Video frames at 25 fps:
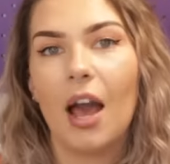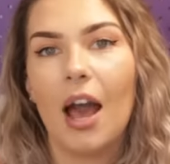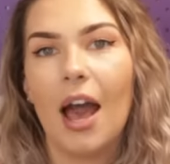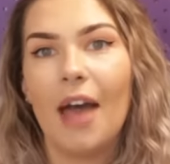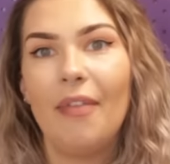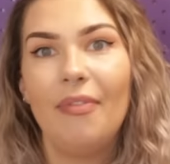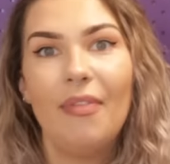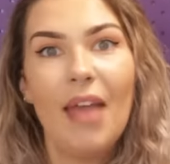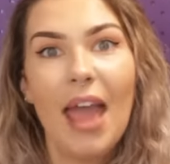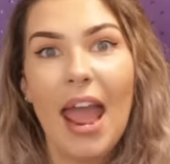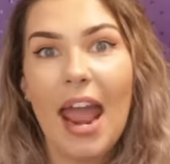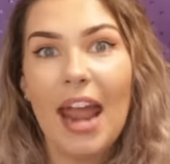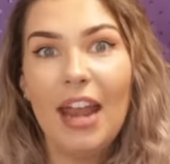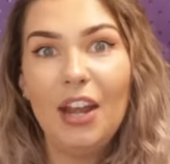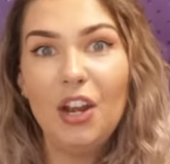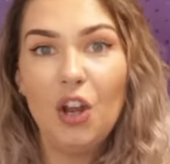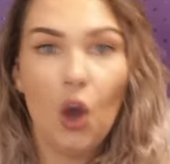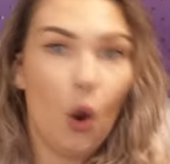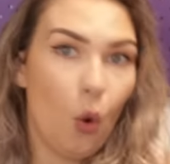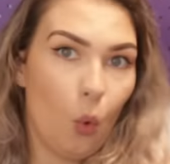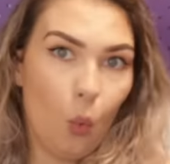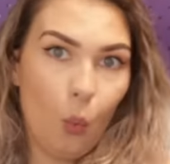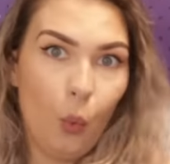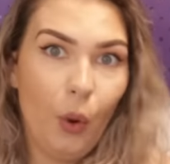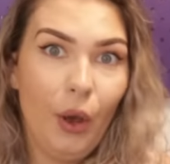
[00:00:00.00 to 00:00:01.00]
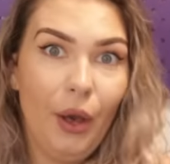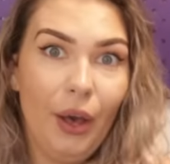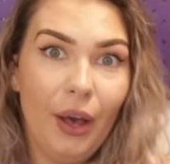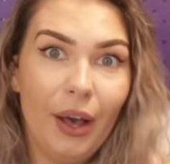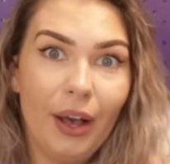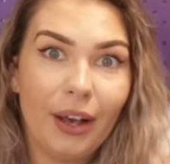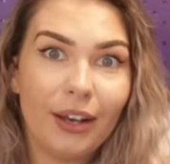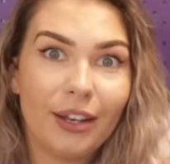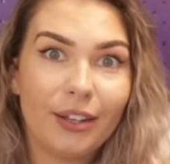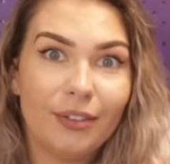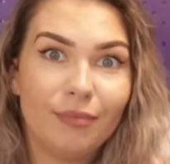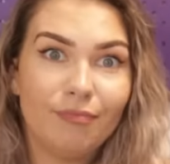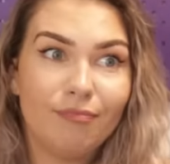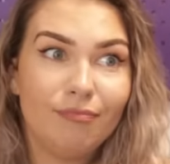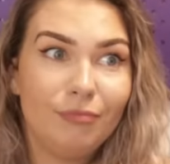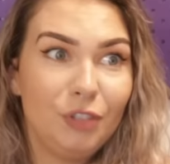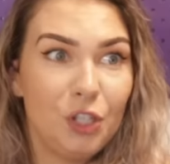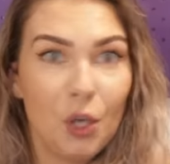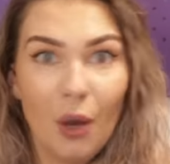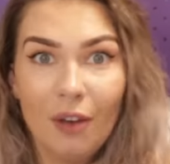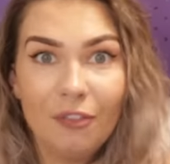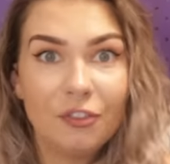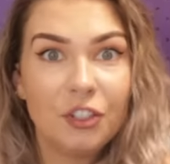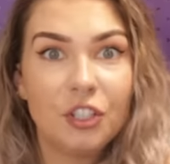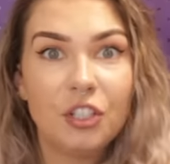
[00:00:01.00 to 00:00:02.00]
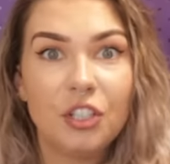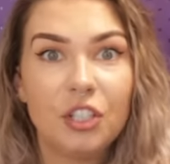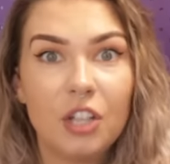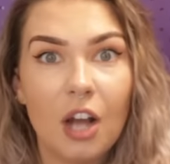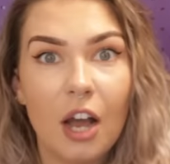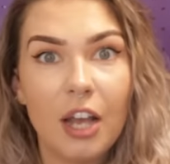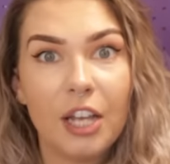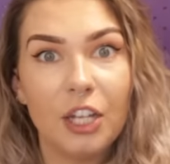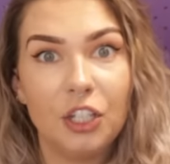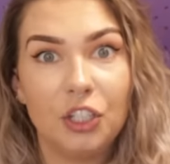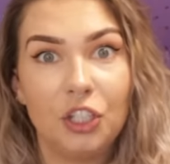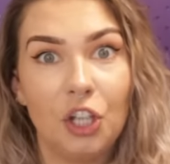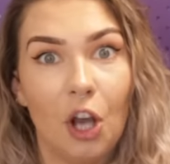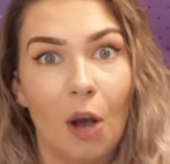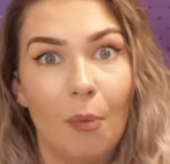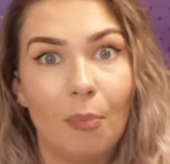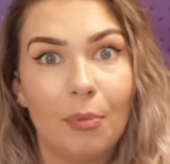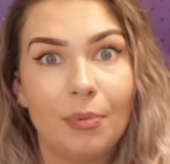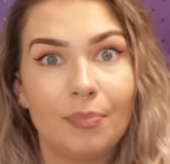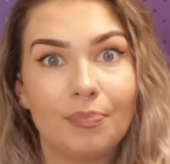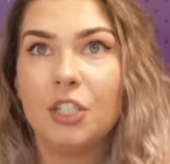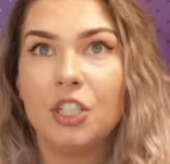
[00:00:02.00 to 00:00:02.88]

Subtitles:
And then work. You have to start your job.